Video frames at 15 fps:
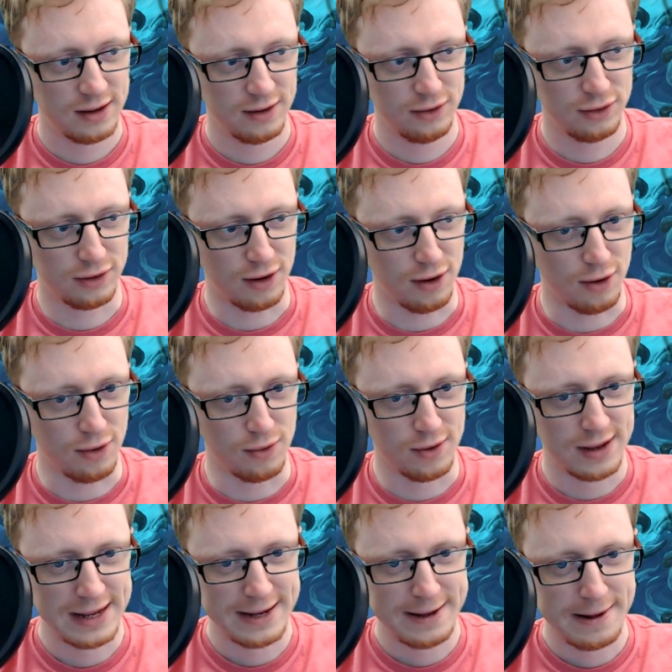So
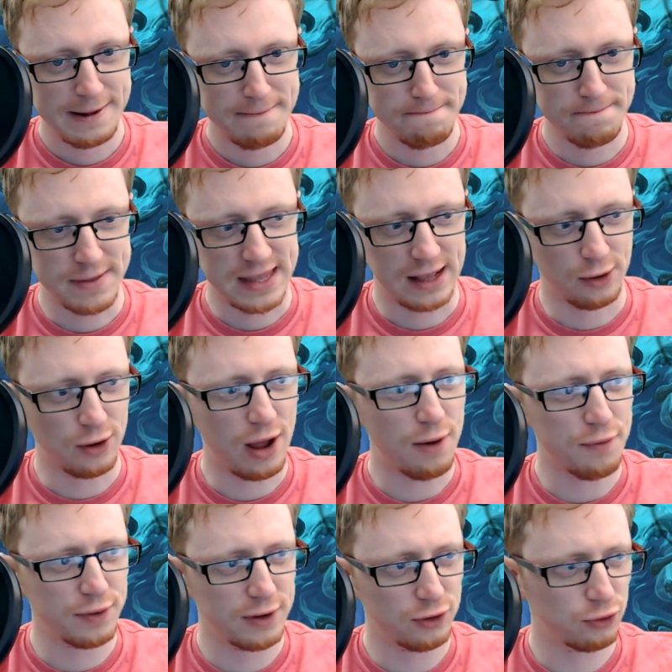yeah, look
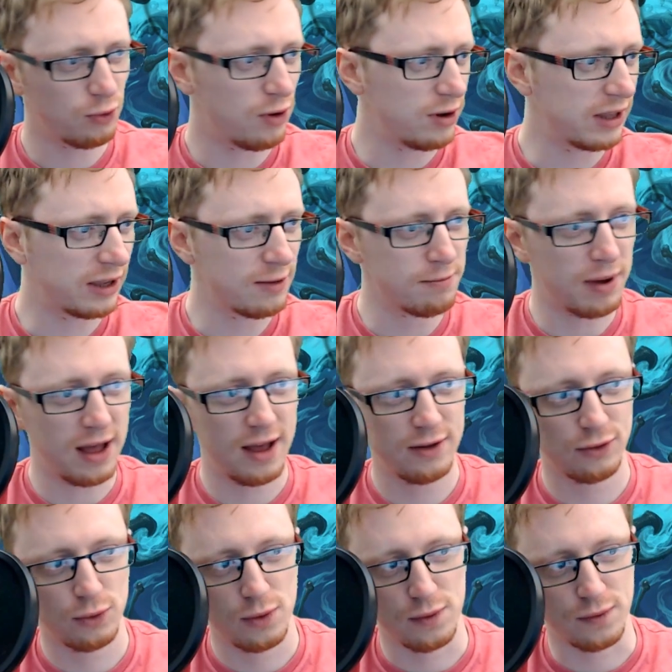out for this one. It
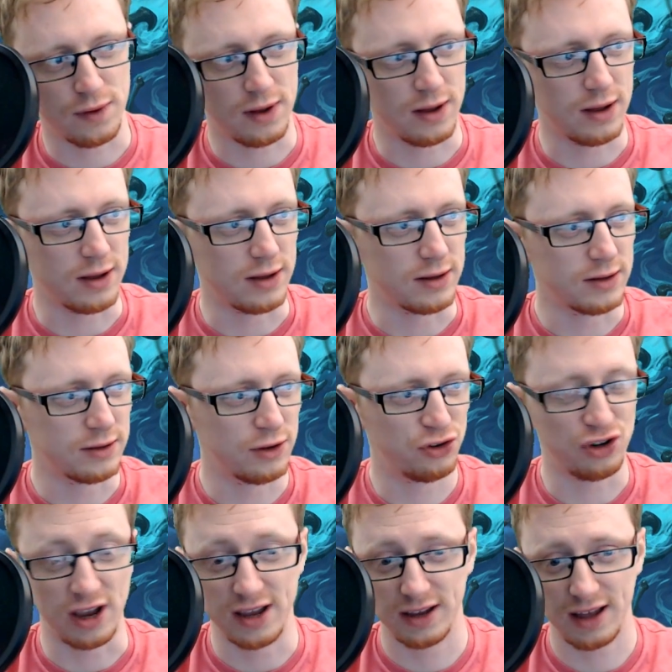combines with the
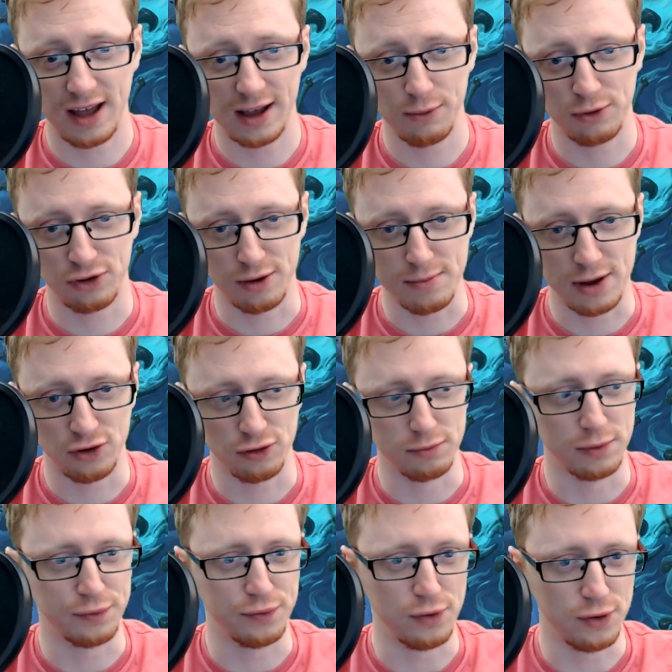Chain Gang, which I mentioned
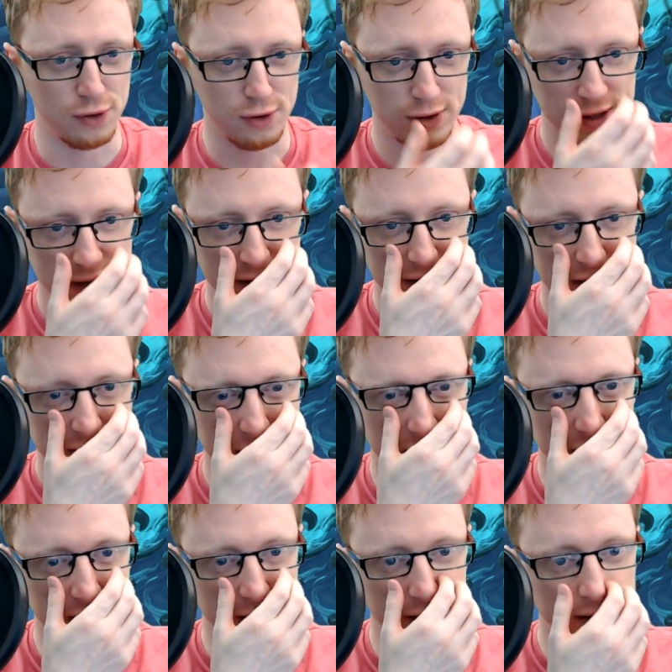before.
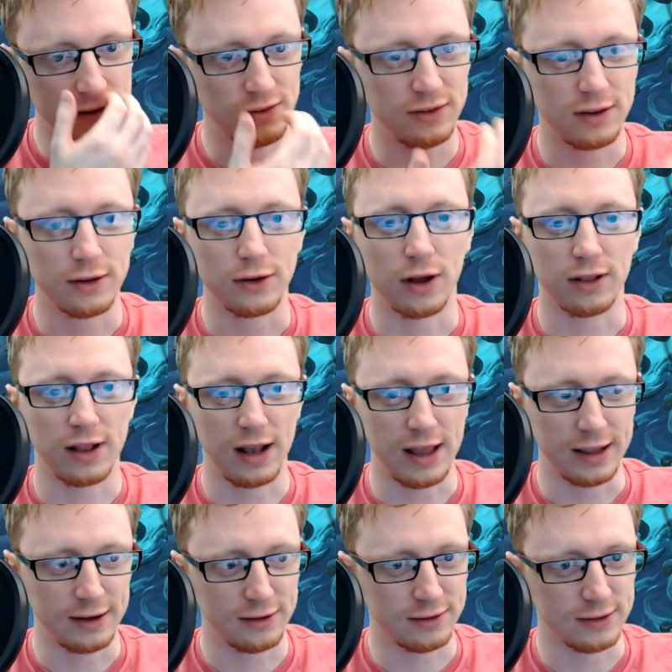You still got the
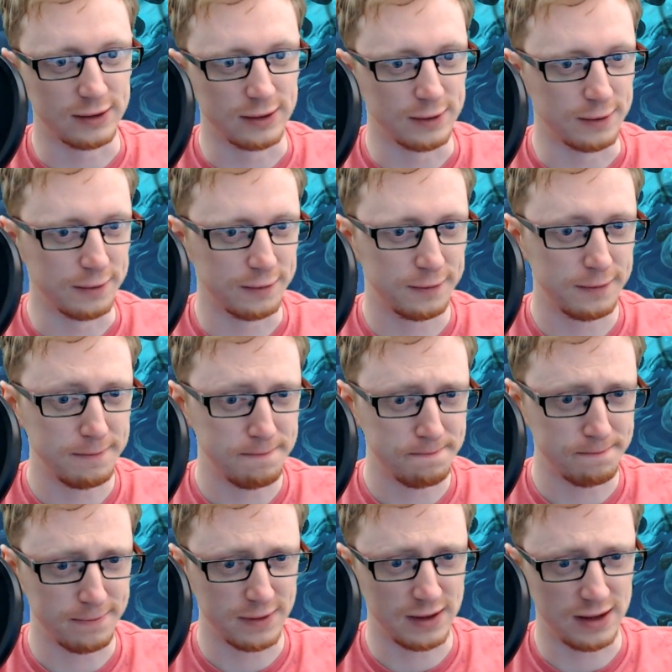likes of
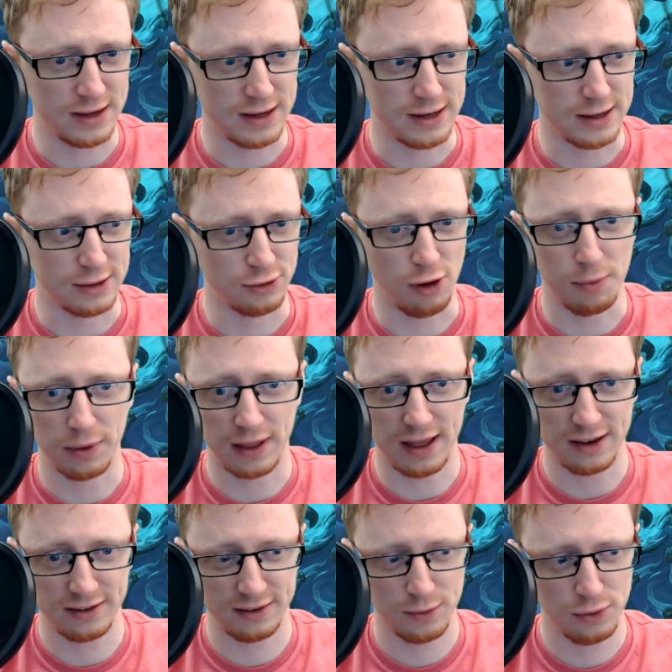
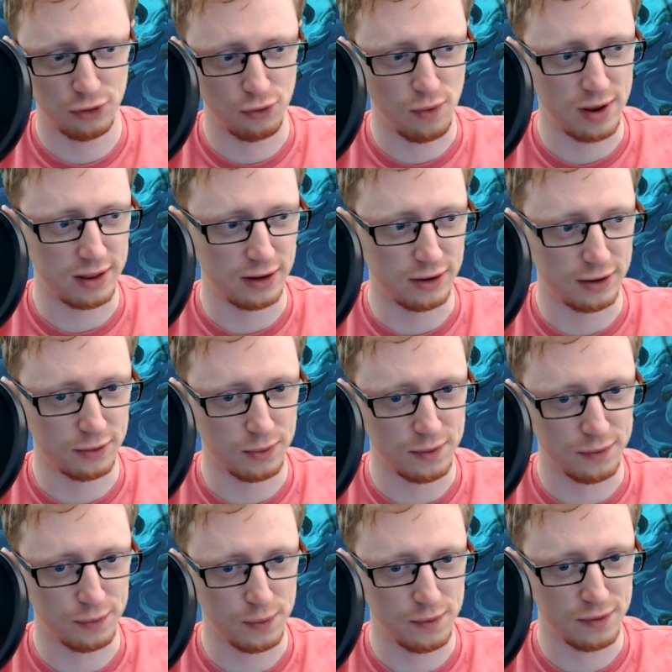Doppelgangster, which are really good
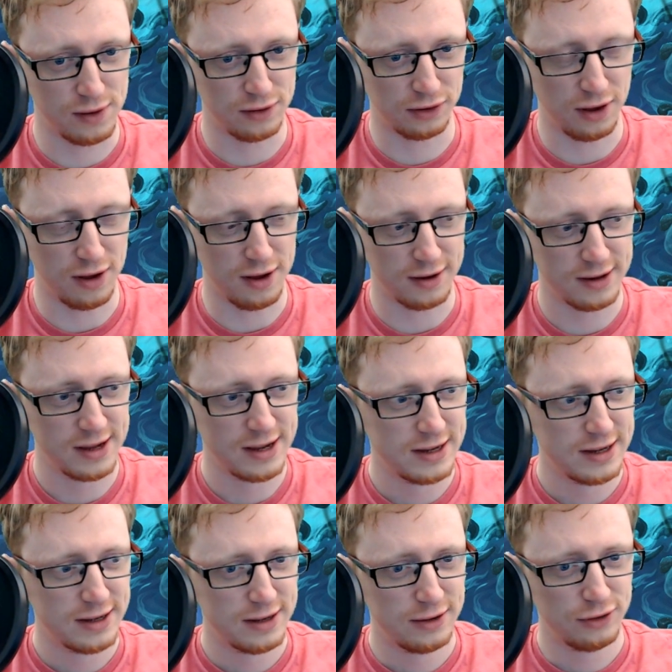with this card.
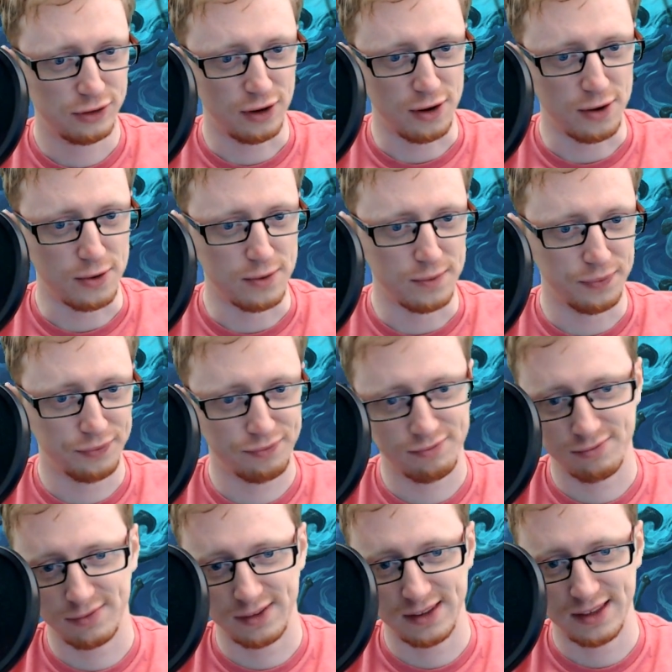So
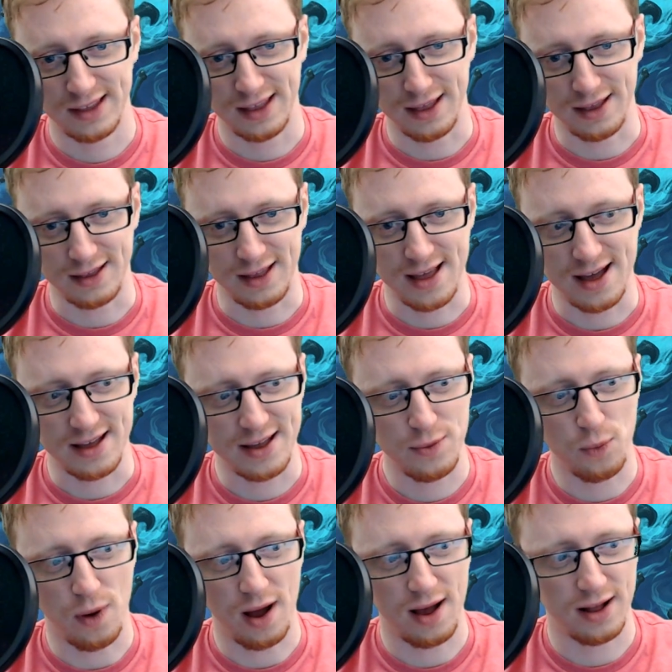yeah, in
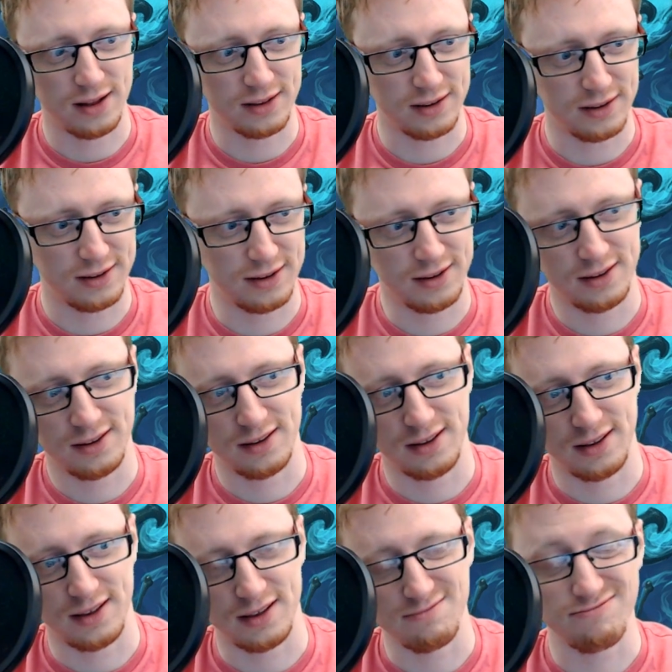Wild,
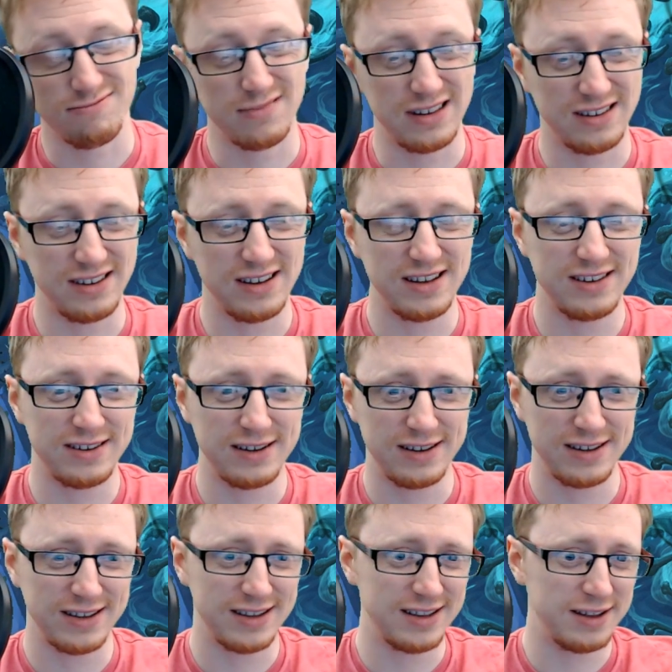is it
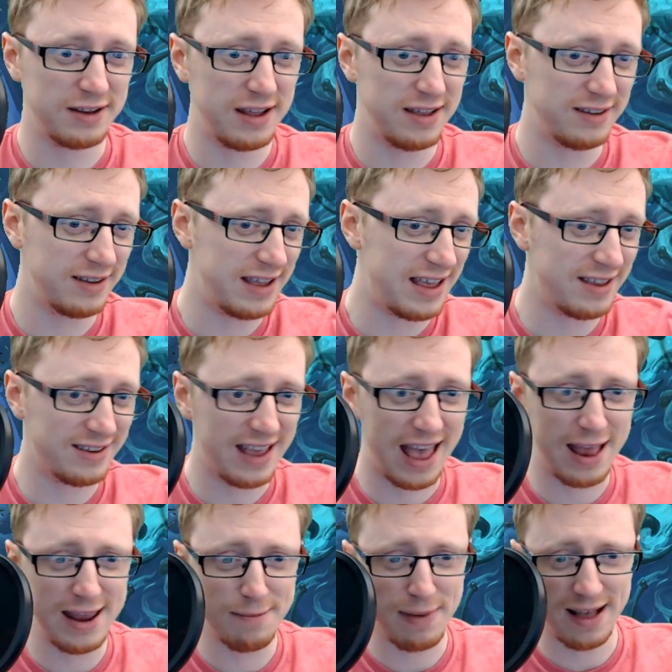
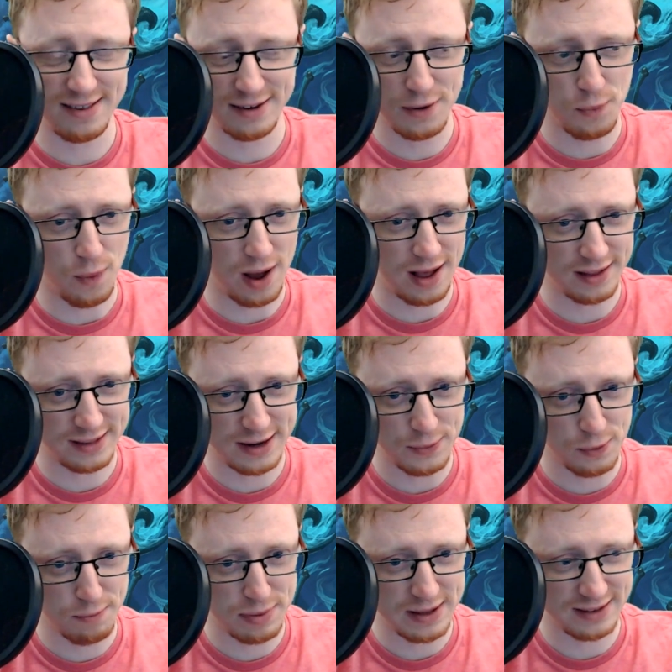any better in Wild than it
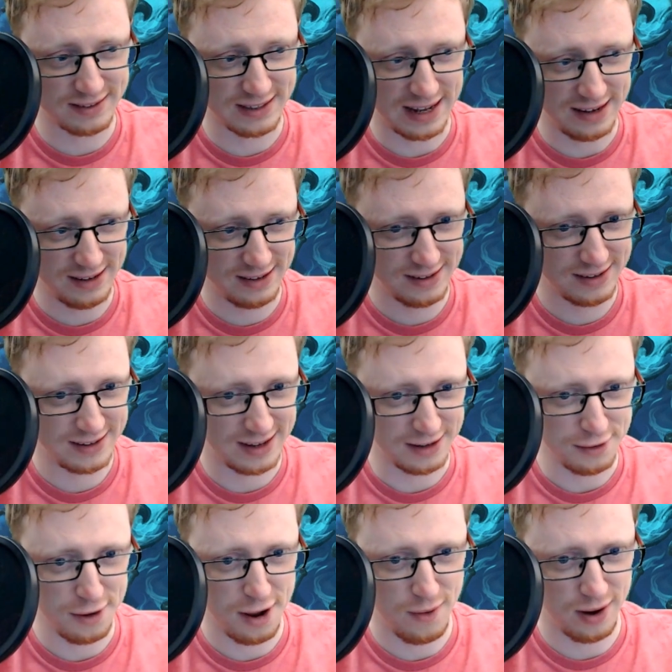would be in Standard? I
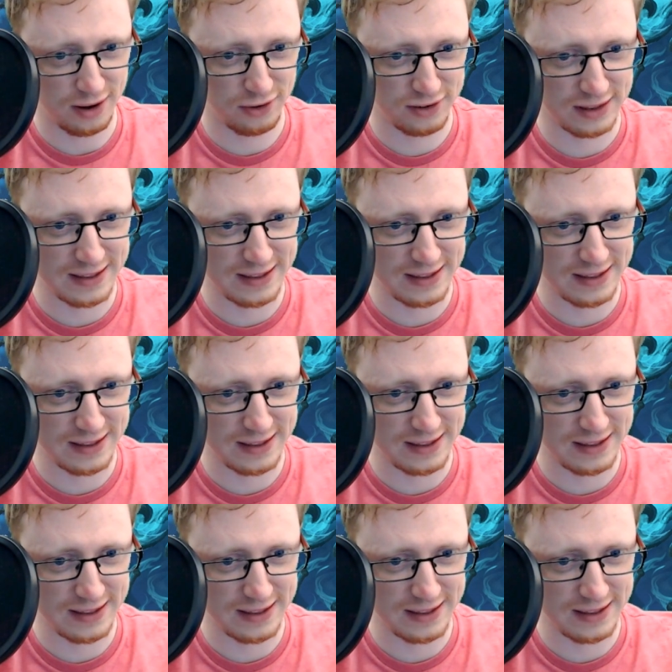don't know, actually.